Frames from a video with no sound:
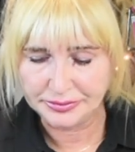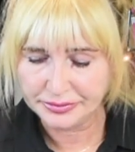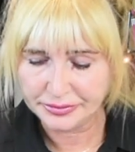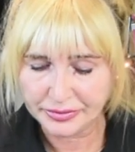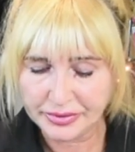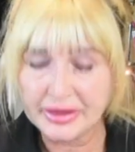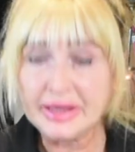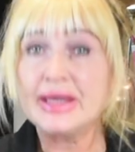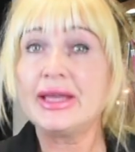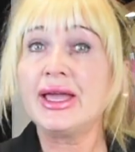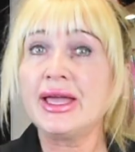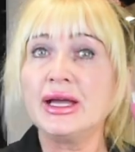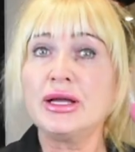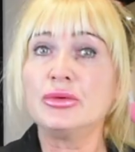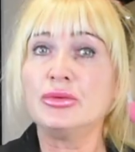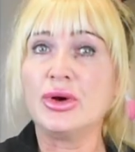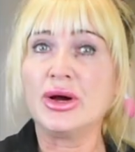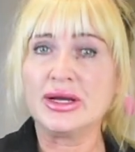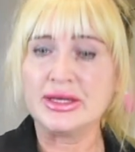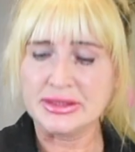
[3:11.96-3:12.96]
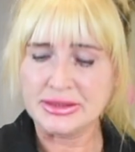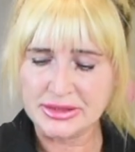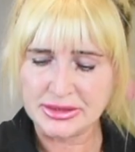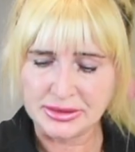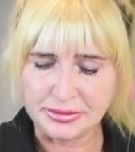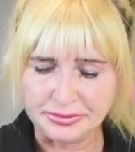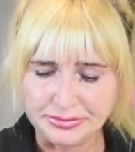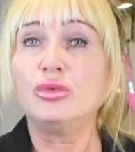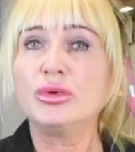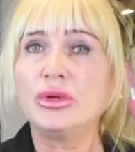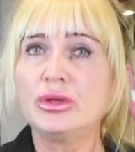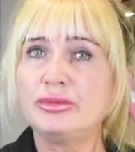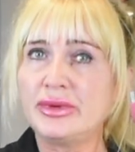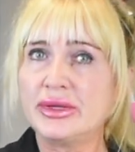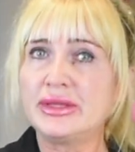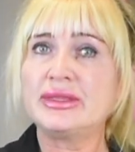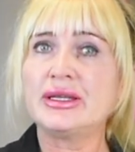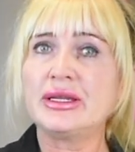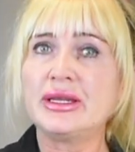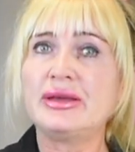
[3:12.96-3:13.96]
The egg whites will
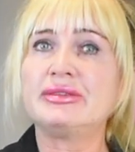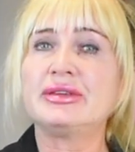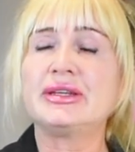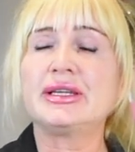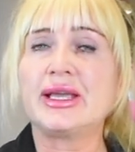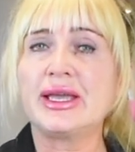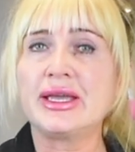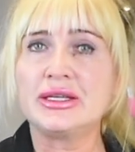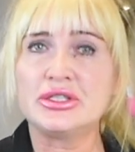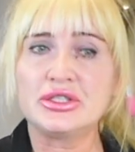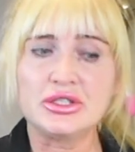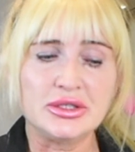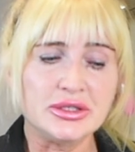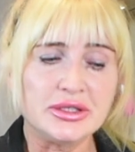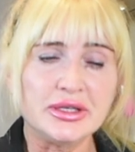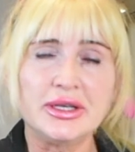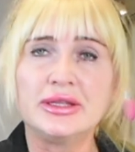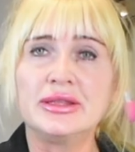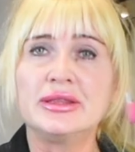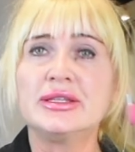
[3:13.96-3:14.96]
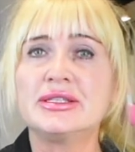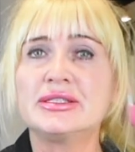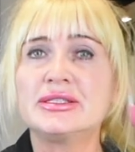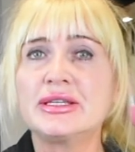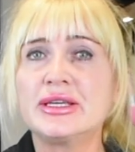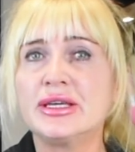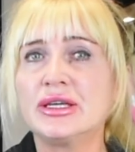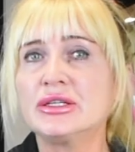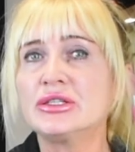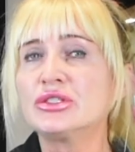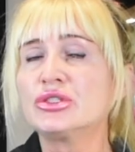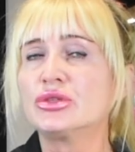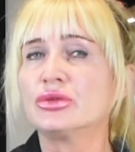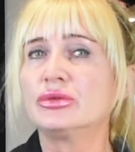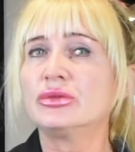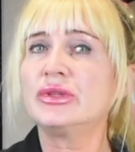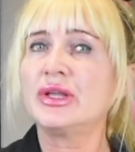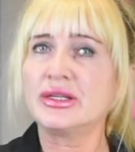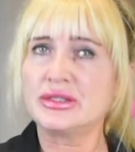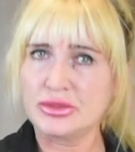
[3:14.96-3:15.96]
be the leavening agent in this cake, so
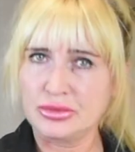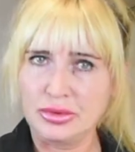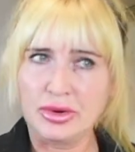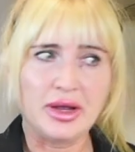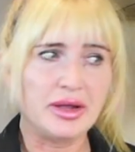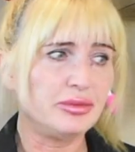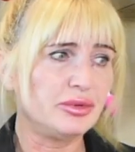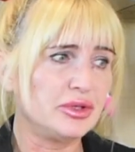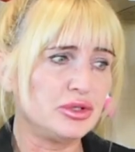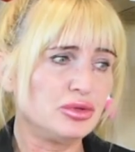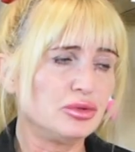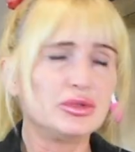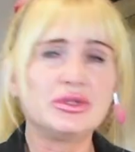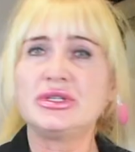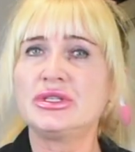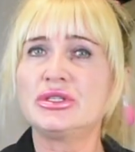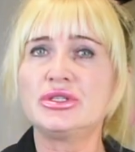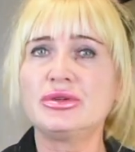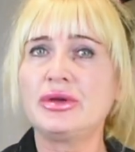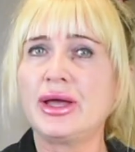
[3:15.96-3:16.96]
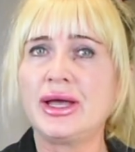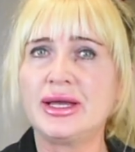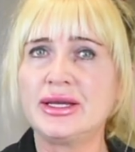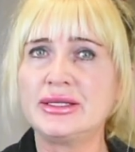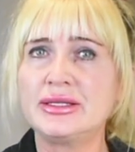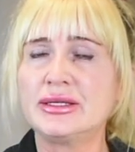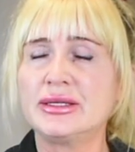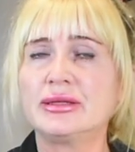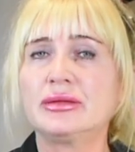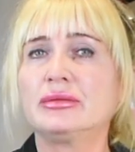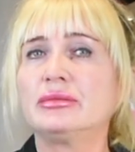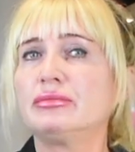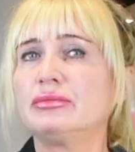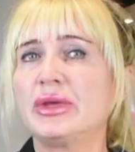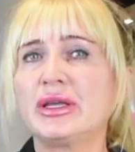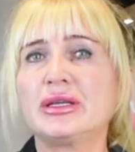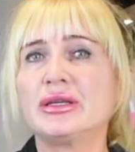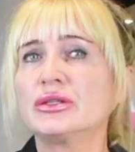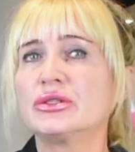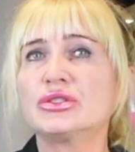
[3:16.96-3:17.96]
that's why we don't need to add
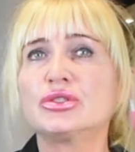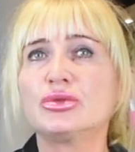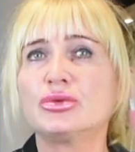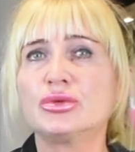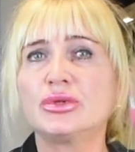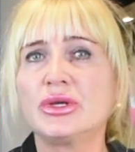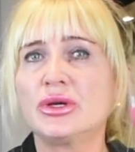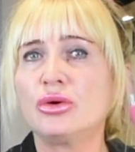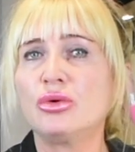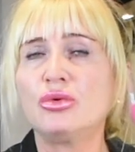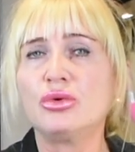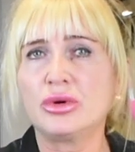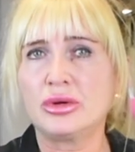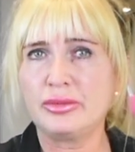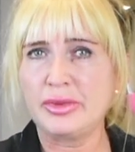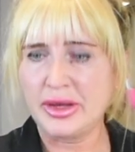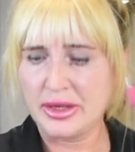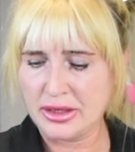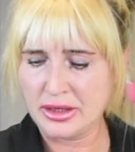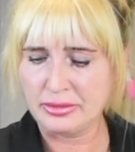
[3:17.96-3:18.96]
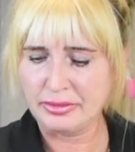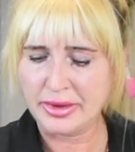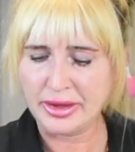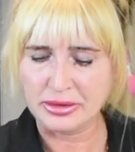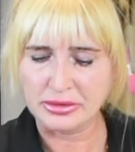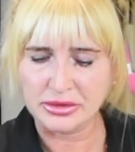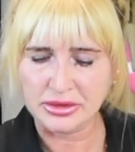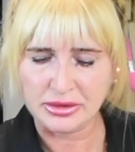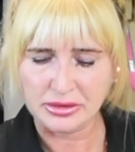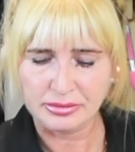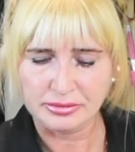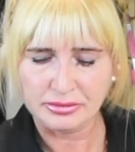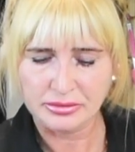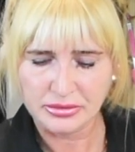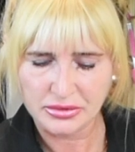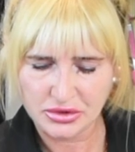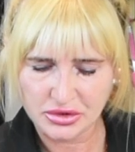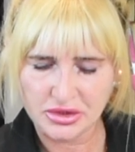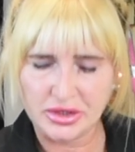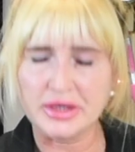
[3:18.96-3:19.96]
baking soda or baking powder.
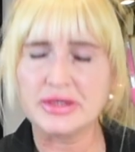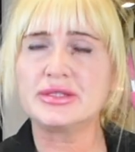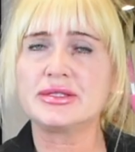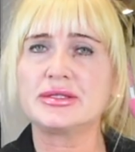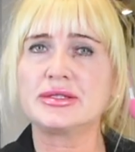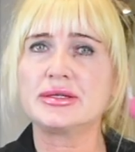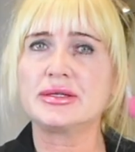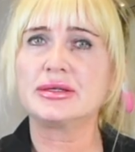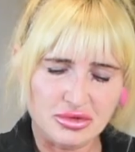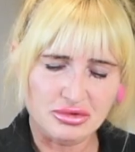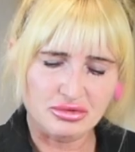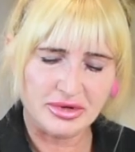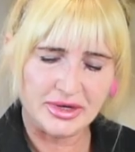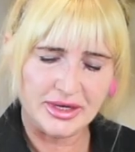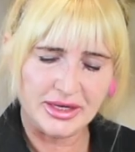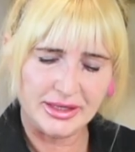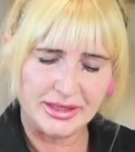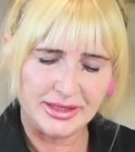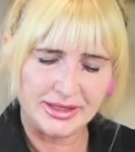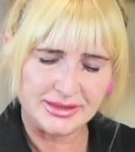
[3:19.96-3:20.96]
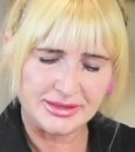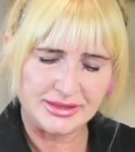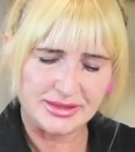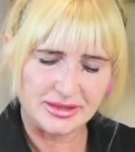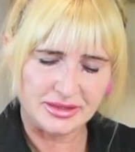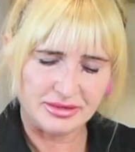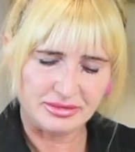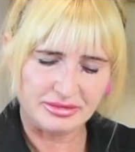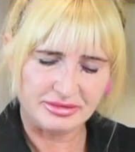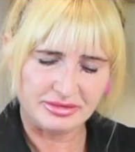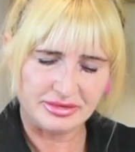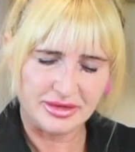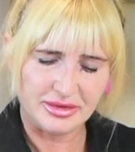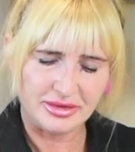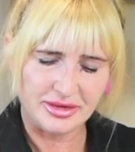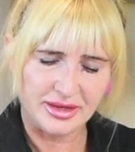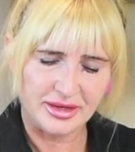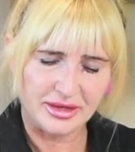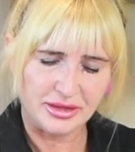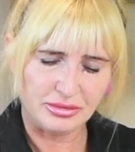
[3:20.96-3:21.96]
Just really stiff
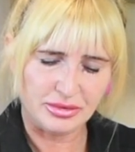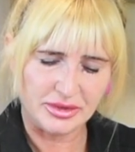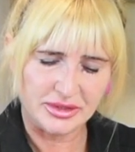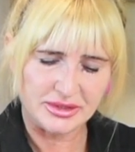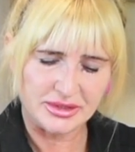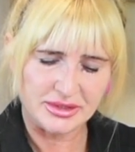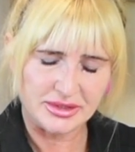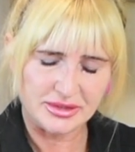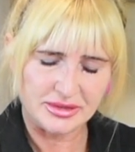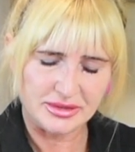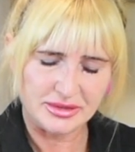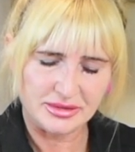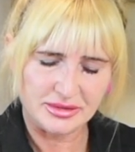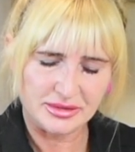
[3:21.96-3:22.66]
egg whites.